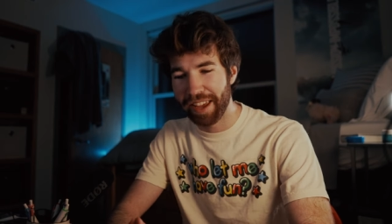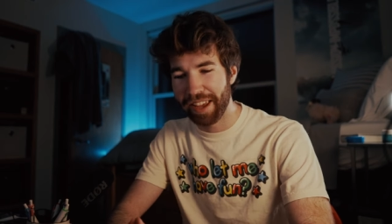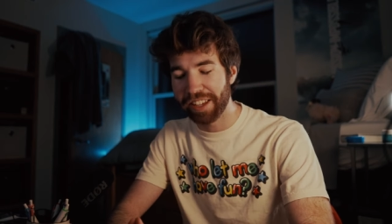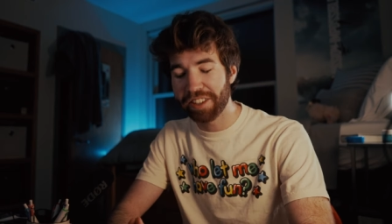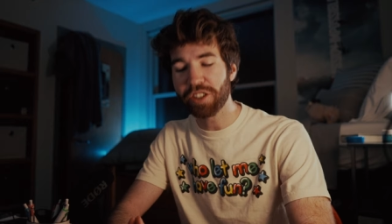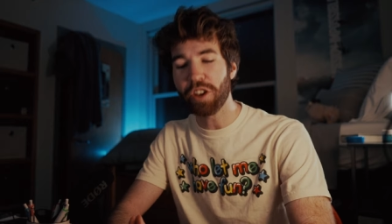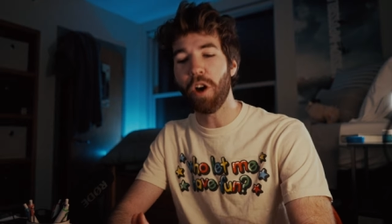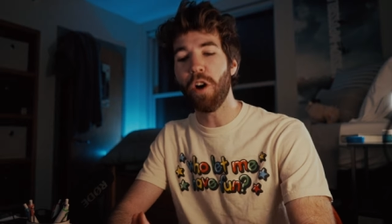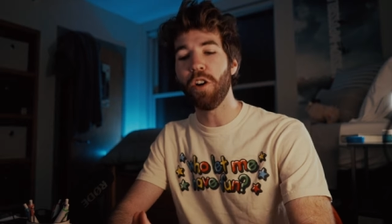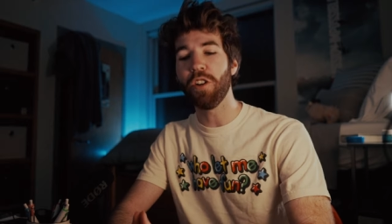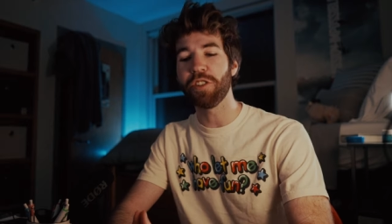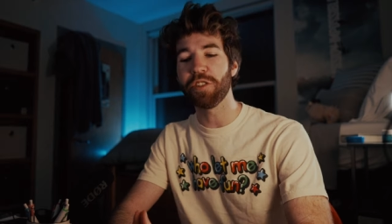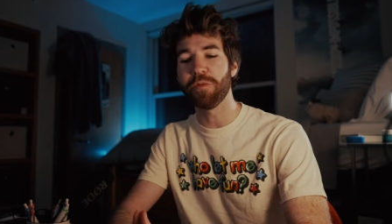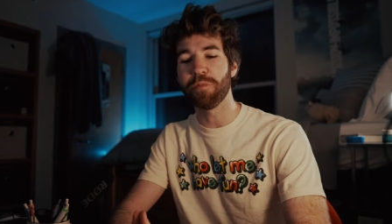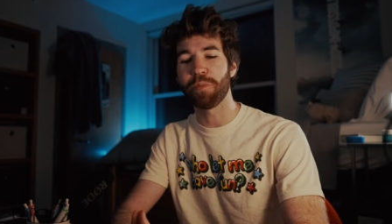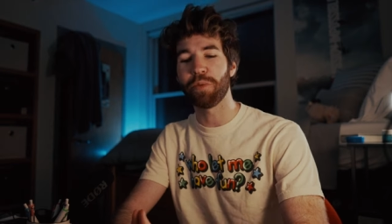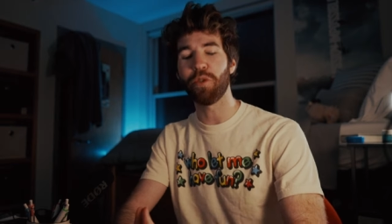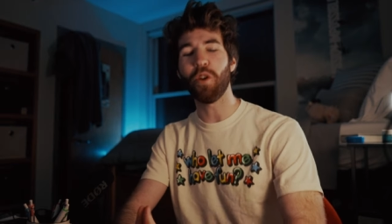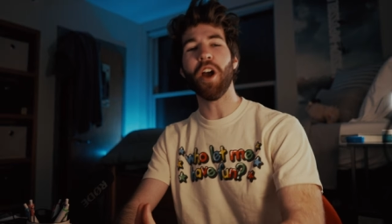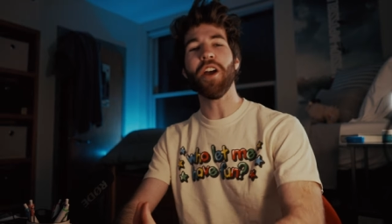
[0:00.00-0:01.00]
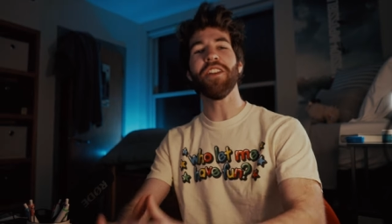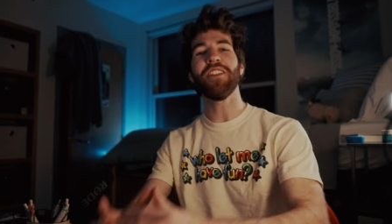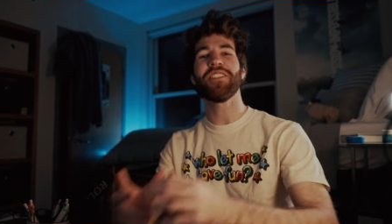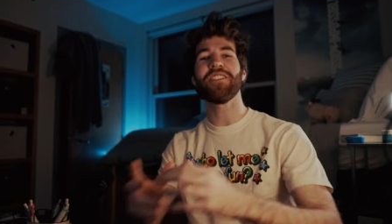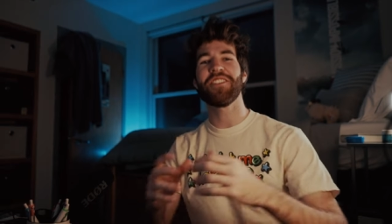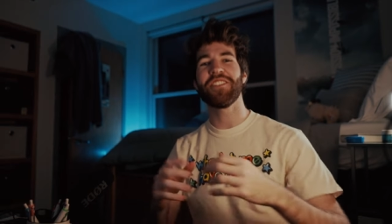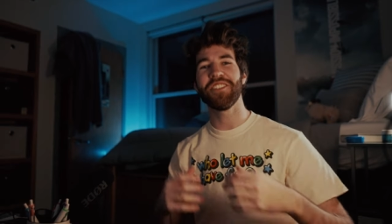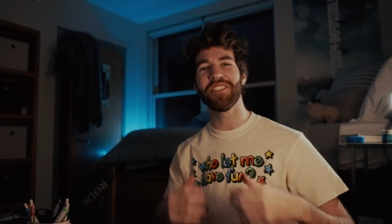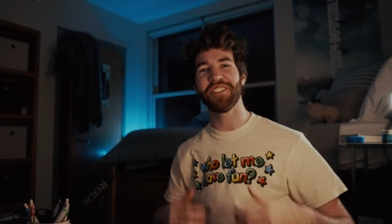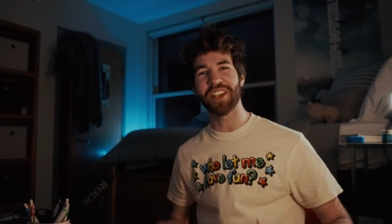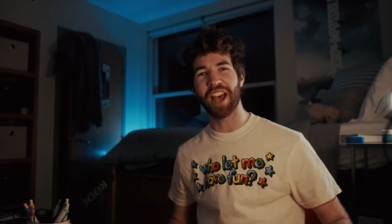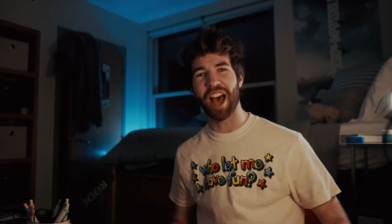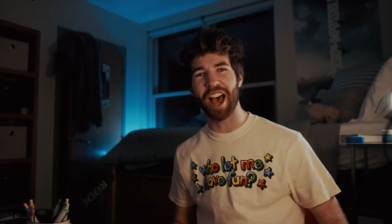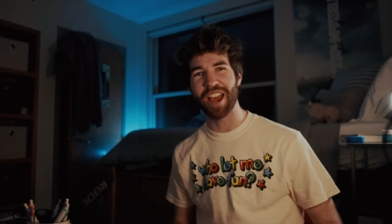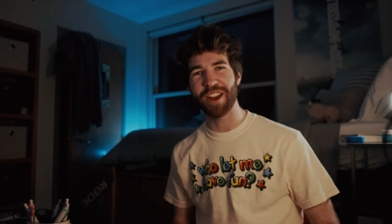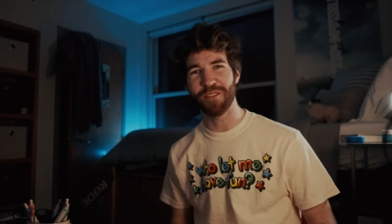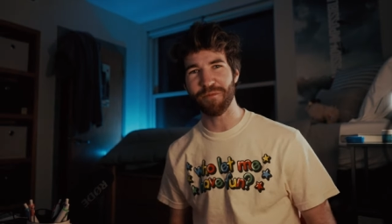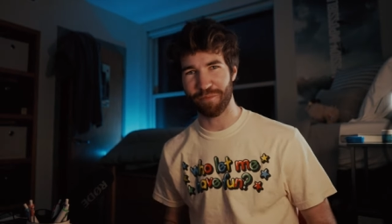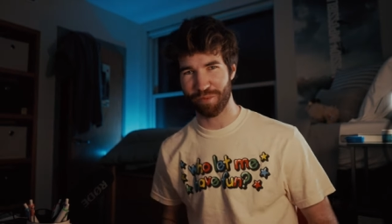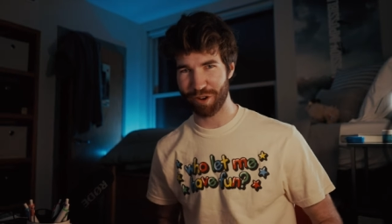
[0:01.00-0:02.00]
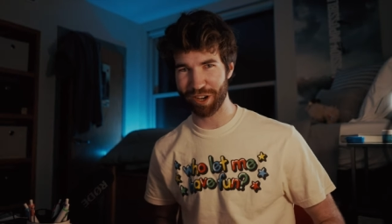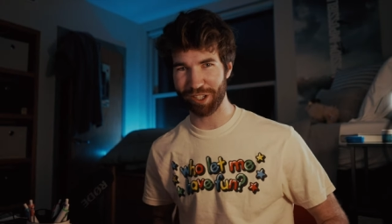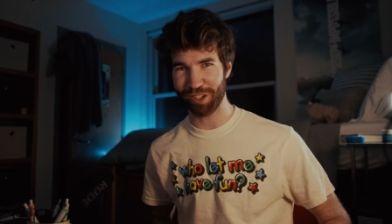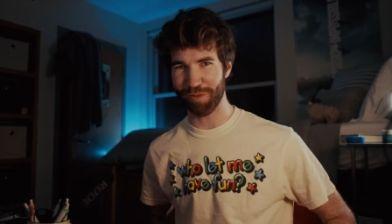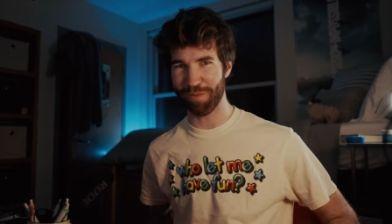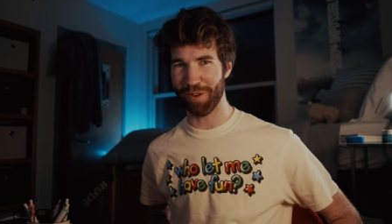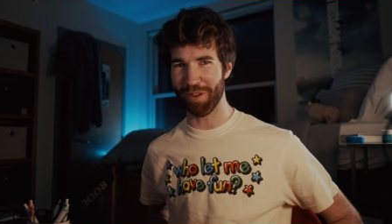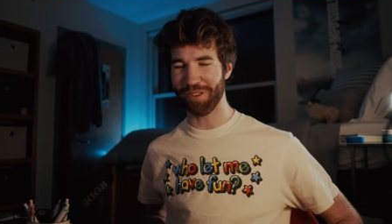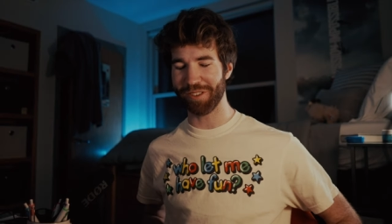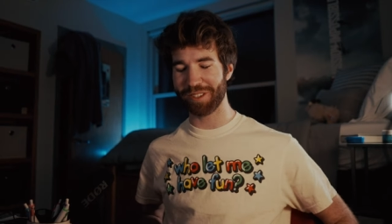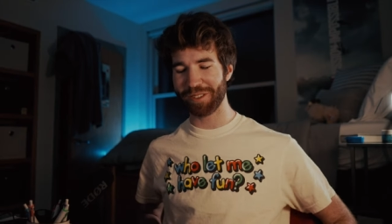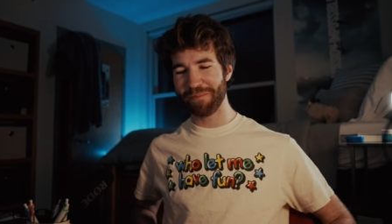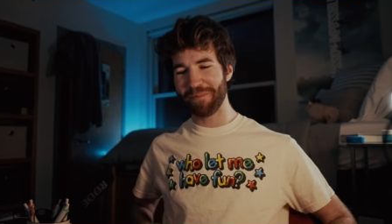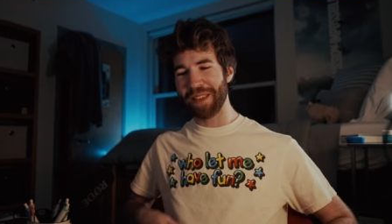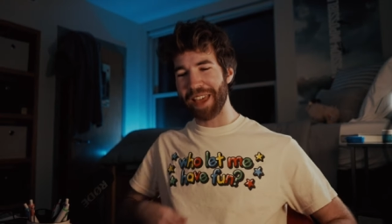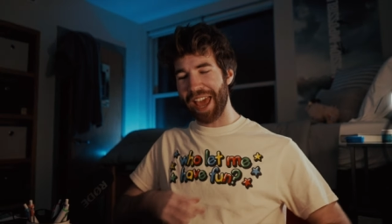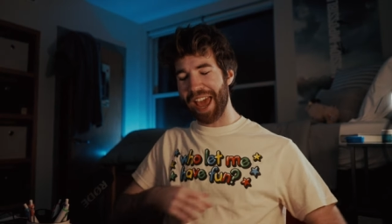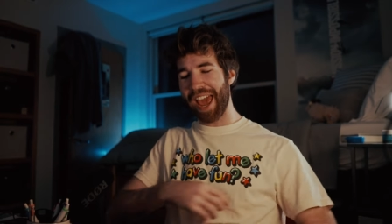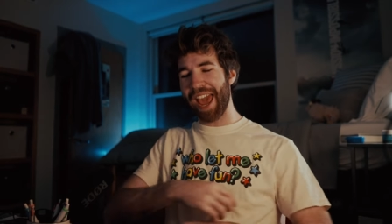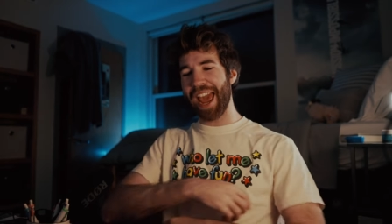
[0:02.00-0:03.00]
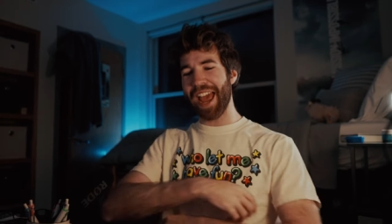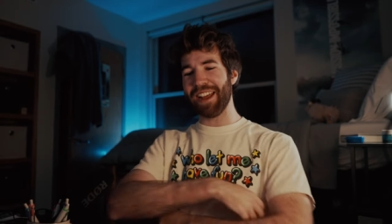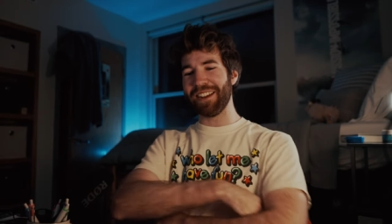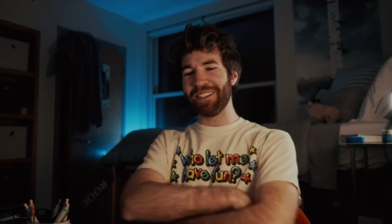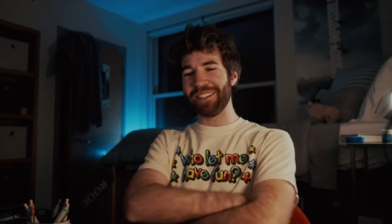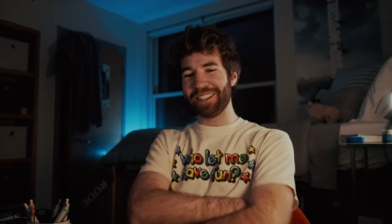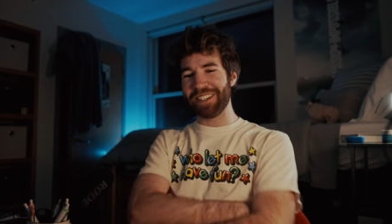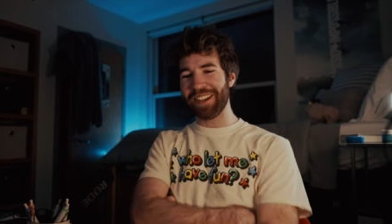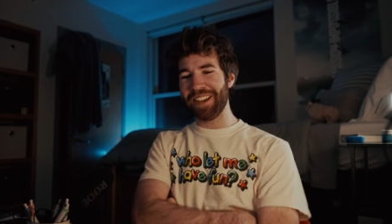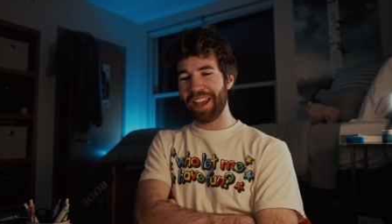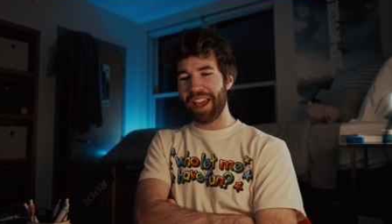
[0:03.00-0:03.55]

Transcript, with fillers: It's called Product Design Principles, and